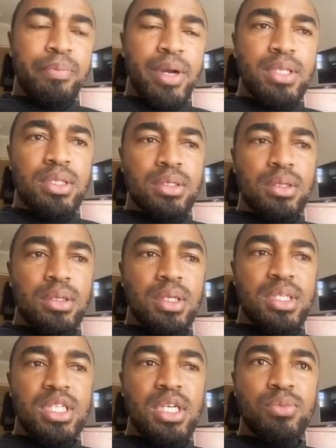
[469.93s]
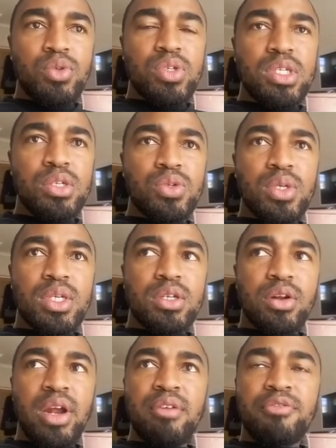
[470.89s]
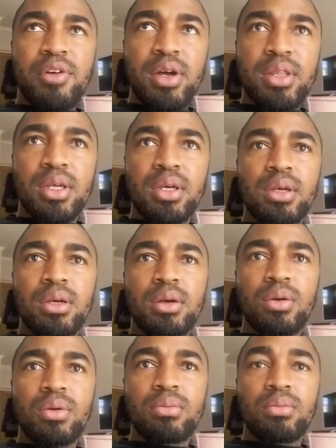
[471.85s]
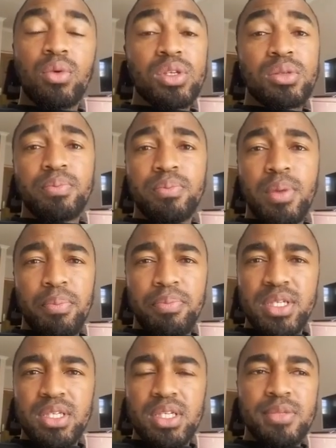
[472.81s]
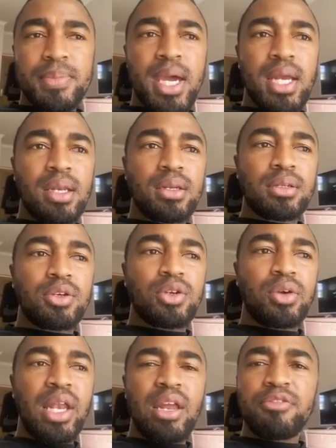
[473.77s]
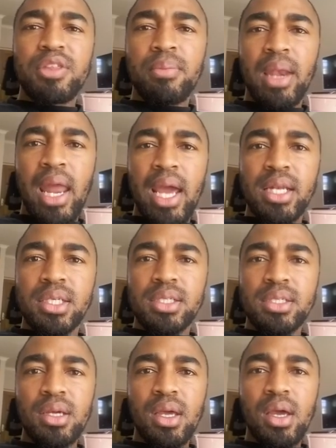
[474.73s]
But it seems Sizwe's grandfather was a businessman. You know, he left them land.